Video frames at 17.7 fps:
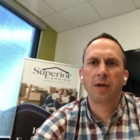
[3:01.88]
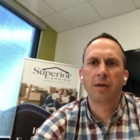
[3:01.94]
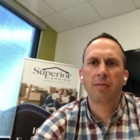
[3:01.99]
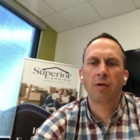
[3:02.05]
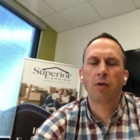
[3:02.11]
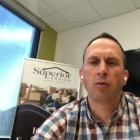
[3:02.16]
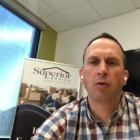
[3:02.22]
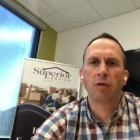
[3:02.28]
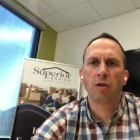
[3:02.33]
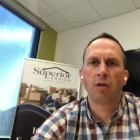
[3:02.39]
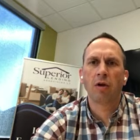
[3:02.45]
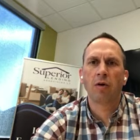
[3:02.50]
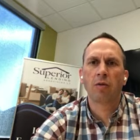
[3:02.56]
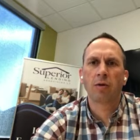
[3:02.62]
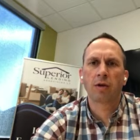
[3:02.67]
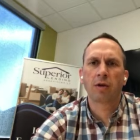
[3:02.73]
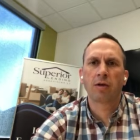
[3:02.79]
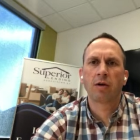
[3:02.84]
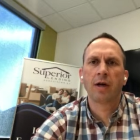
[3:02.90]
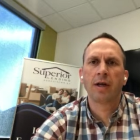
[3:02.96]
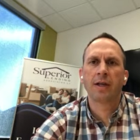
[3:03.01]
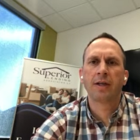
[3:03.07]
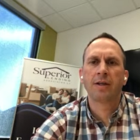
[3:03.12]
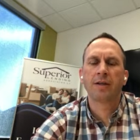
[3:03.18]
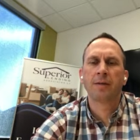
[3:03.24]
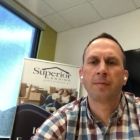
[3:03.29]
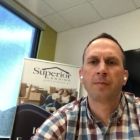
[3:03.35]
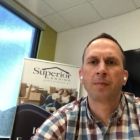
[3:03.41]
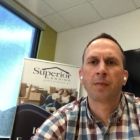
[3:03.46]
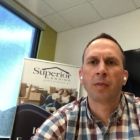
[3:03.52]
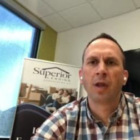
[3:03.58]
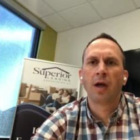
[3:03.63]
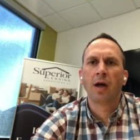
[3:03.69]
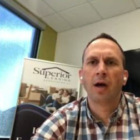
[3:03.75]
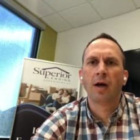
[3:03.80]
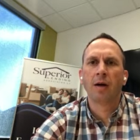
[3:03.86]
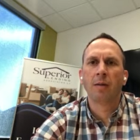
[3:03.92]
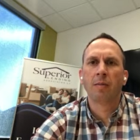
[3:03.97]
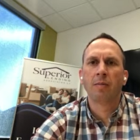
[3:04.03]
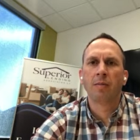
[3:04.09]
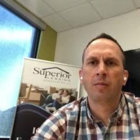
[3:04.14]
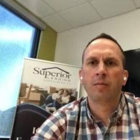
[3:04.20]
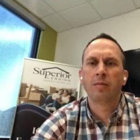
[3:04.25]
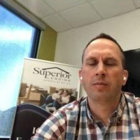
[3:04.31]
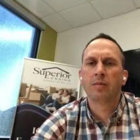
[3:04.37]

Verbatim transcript: people with lower credit, um,